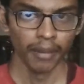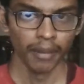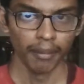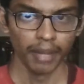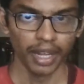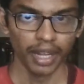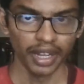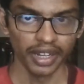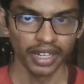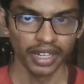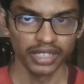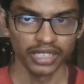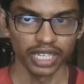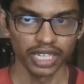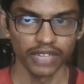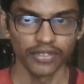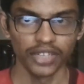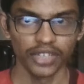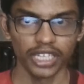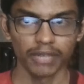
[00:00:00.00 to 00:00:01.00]
Many drugs
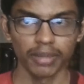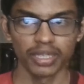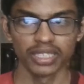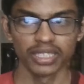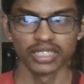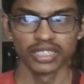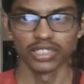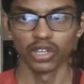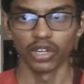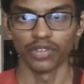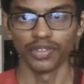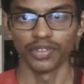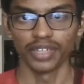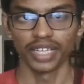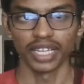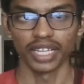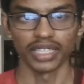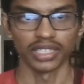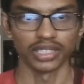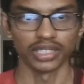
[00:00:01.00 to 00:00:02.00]
are weak bases or
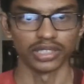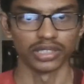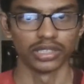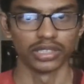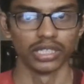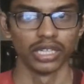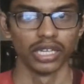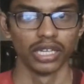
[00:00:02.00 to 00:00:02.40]
weak acids.